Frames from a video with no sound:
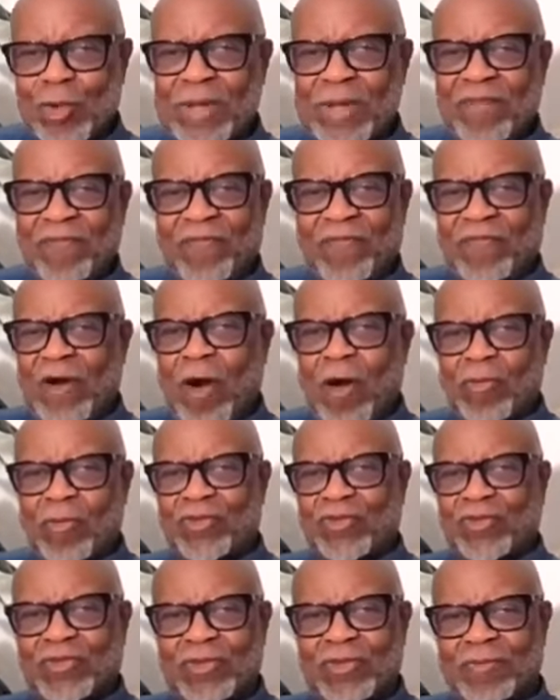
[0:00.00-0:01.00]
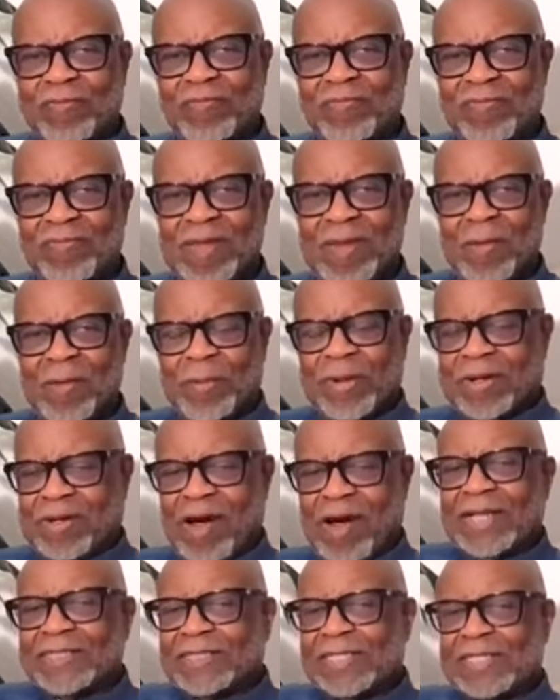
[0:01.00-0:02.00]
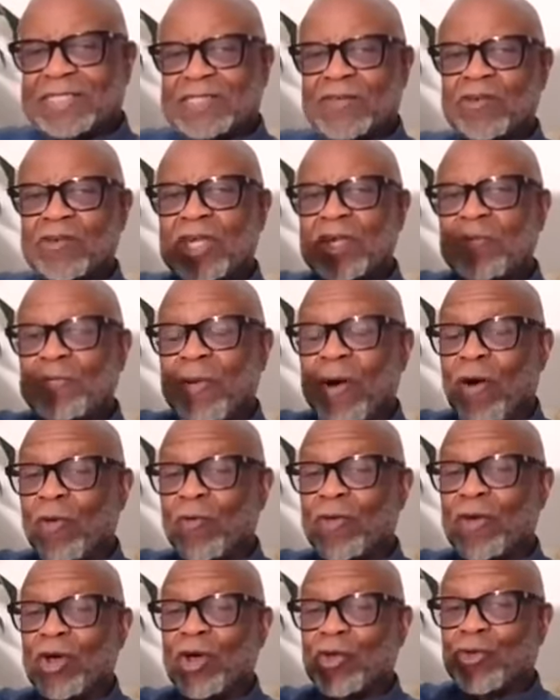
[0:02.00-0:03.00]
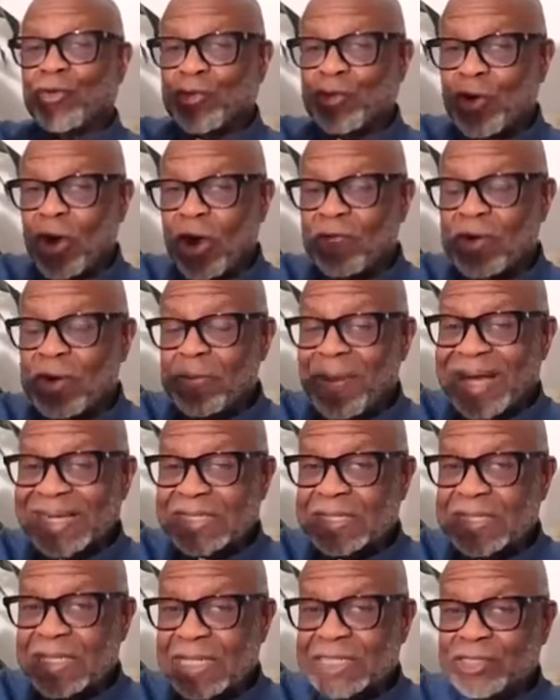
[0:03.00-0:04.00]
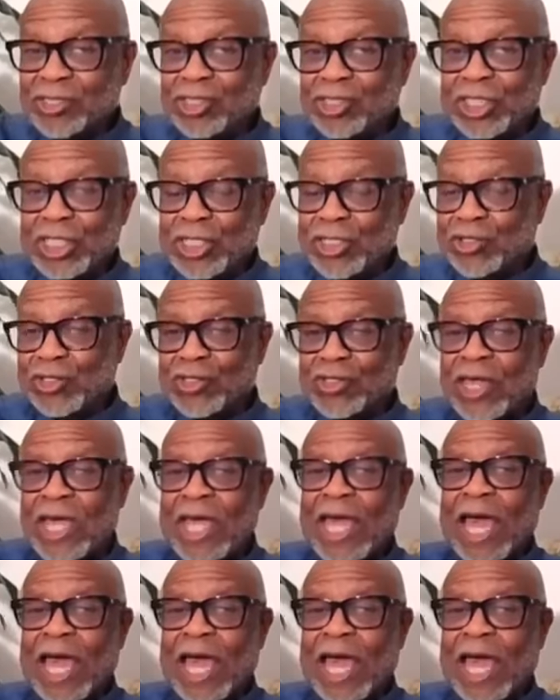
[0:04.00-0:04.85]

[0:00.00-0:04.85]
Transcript: many faults, but God says, You keep on serving my son Jesus,